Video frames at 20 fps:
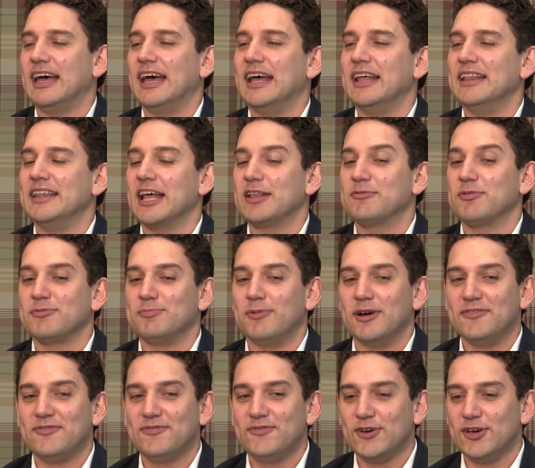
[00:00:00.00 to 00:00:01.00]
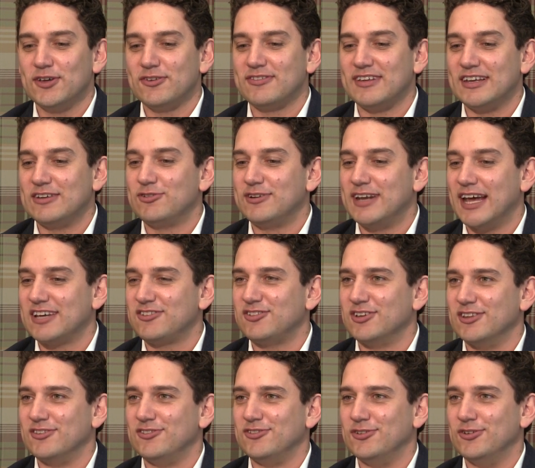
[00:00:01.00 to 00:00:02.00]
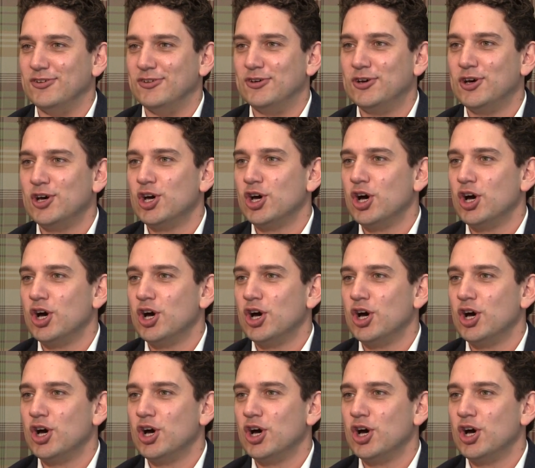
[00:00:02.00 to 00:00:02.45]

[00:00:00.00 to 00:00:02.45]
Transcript: And that was my first introduction to